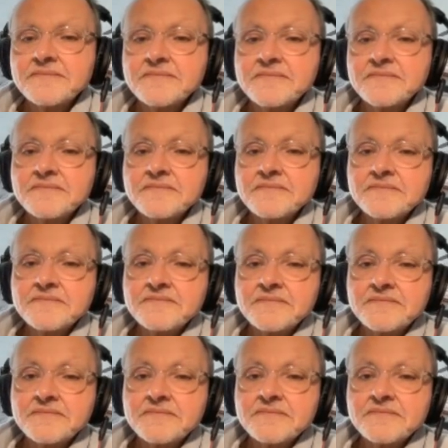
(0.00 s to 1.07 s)

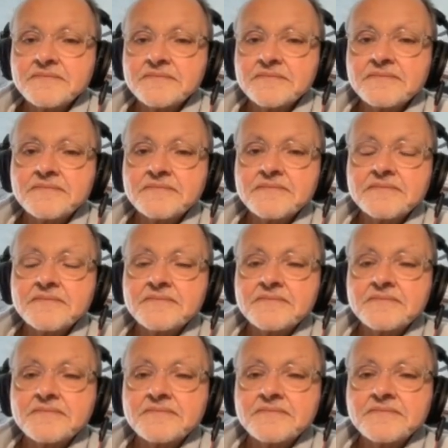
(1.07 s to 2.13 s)

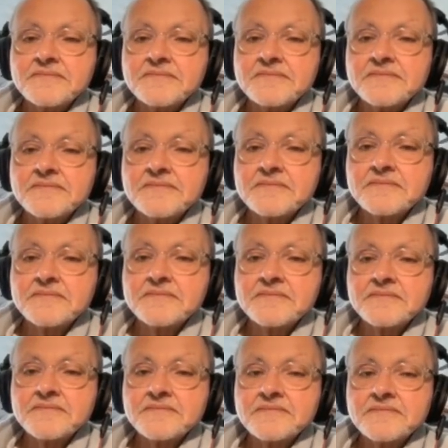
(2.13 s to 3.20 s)

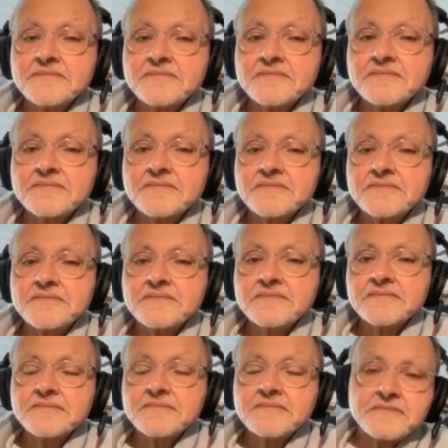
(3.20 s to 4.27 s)

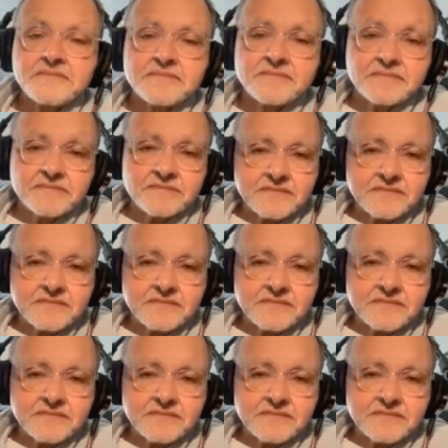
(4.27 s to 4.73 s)
(not speaking)